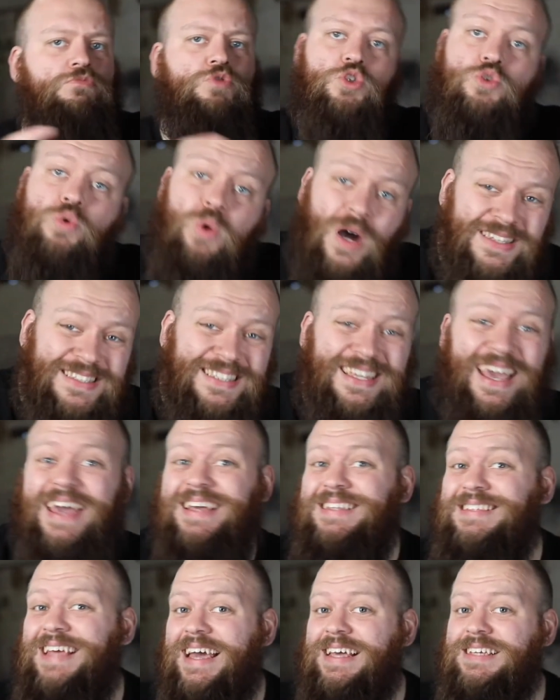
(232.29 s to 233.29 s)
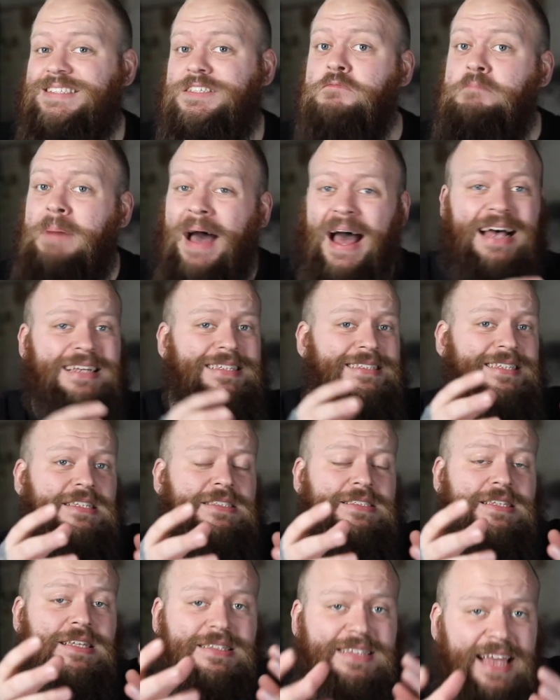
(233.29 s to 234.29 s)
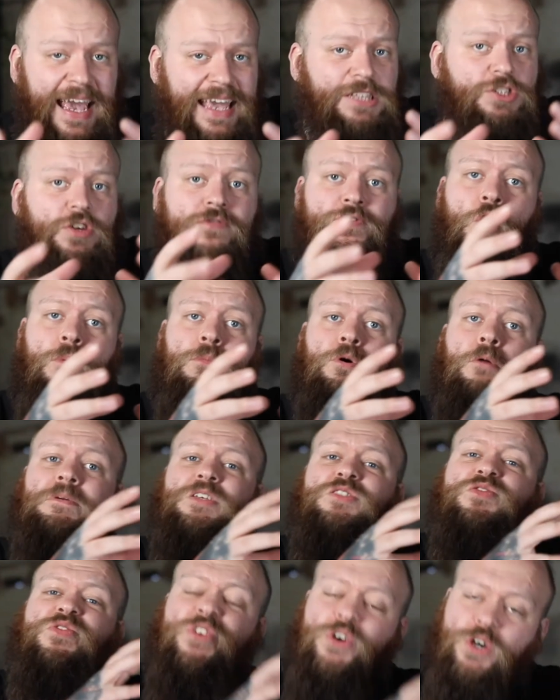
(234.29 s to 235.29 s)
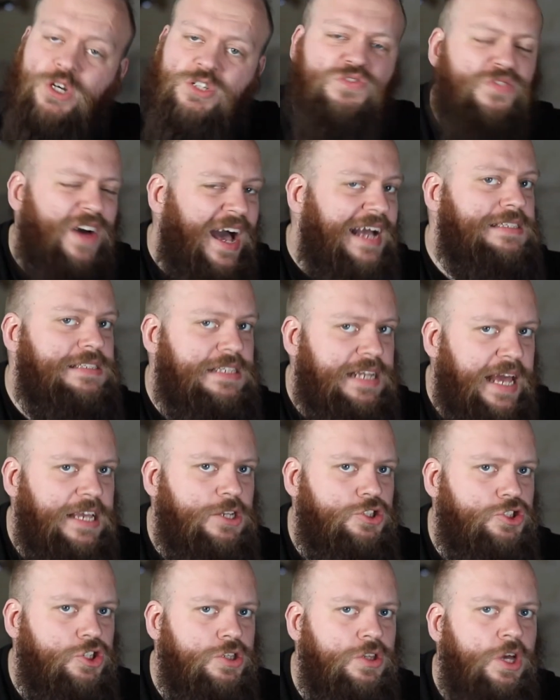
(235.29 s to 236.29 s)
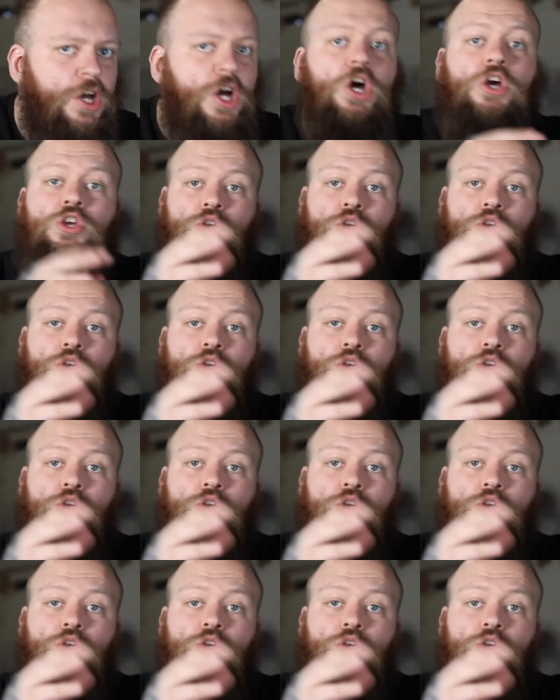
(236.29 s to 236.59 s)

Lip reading: to 28 days have passed since the date of your puppy's first vaccination,